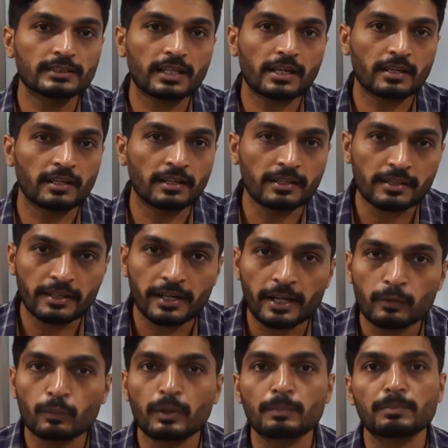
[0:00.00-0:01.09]
are
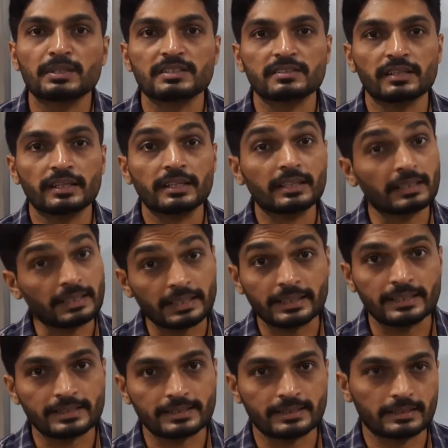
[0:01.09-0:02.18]
101%
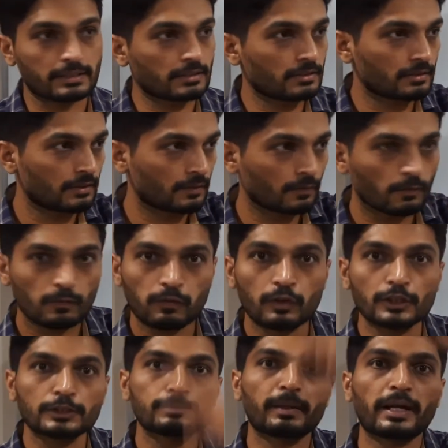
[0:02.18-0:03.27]
connected sets.
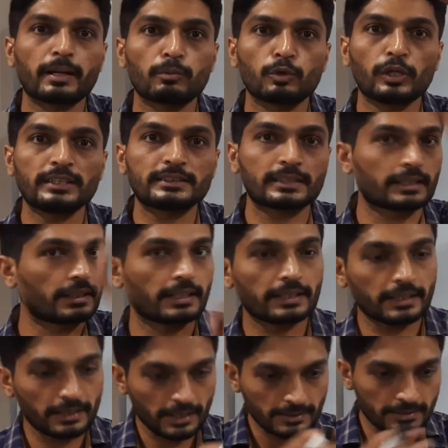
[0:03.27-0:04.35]
First parabola is
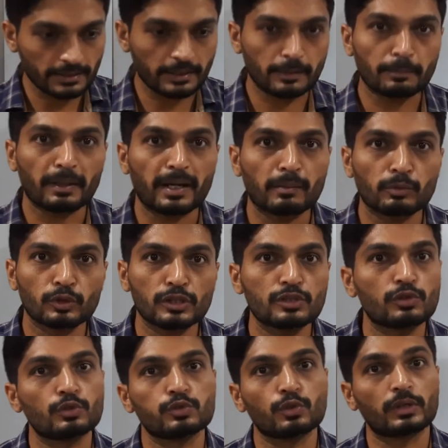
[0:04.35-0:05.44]
connected and second parabola is
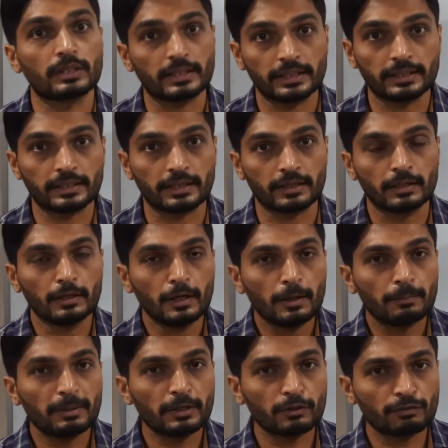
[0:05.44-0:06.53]
also connected.
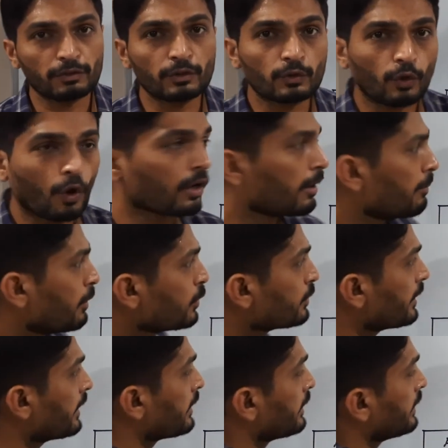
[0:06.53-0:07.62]
But if you talk about their